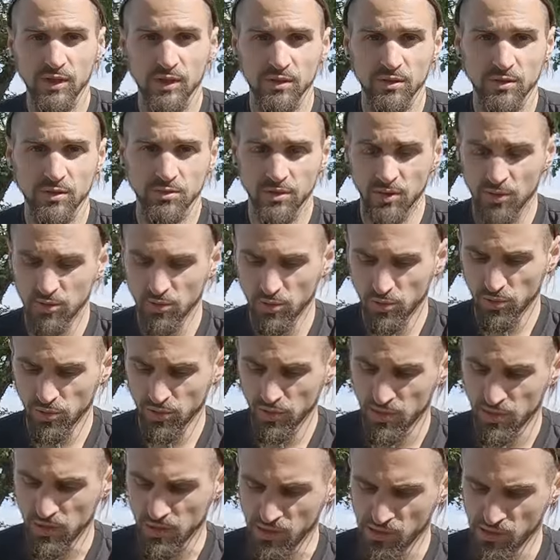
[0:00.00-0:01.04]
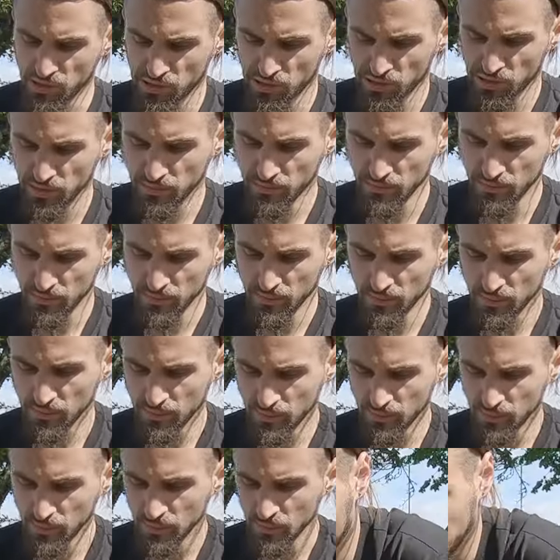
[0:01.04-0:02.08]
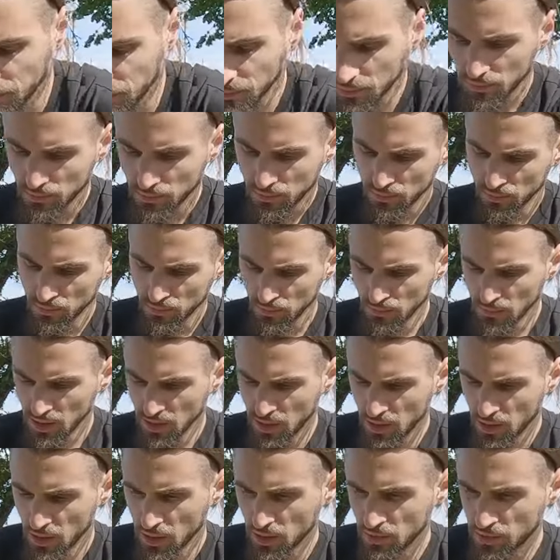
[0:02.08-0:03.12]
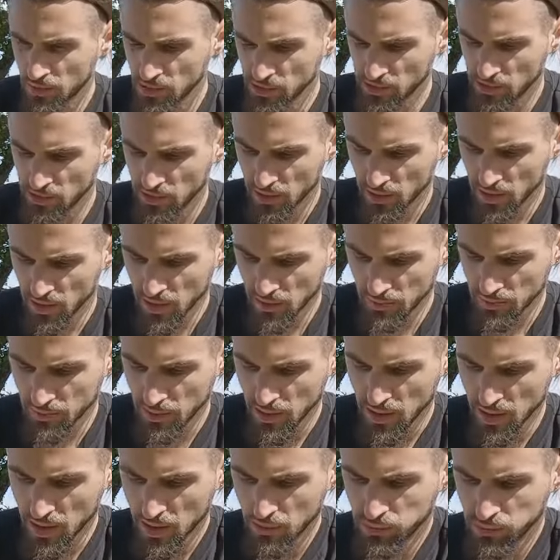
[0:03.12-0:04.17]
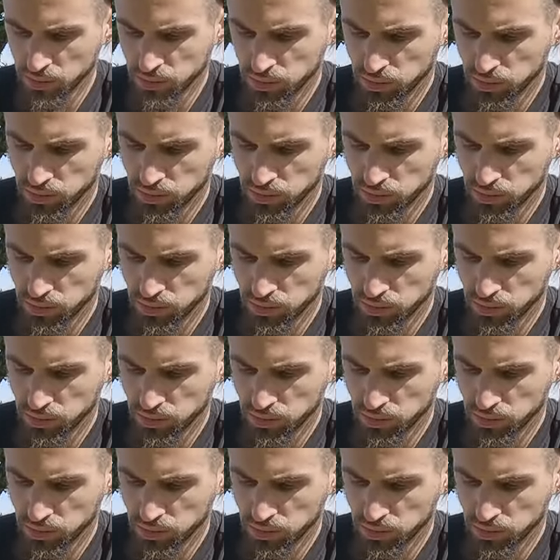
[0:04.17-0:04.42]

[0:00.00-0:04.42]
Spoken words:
and record this. Here is the kebab.